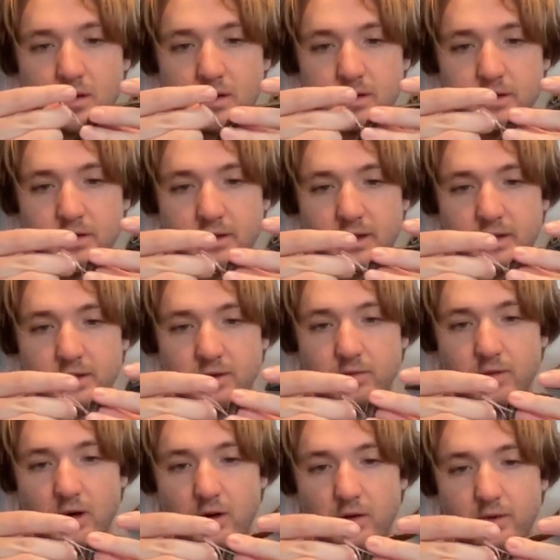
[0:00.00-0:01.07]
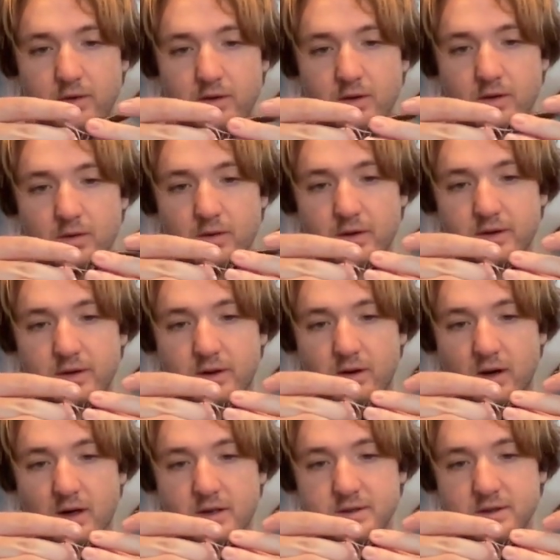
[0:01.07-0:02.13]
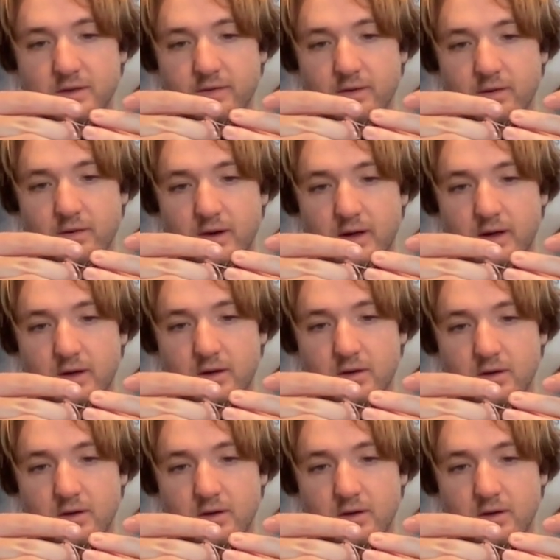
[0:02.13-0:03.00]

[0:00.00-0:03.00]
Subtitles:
you can do both with the crossover ring.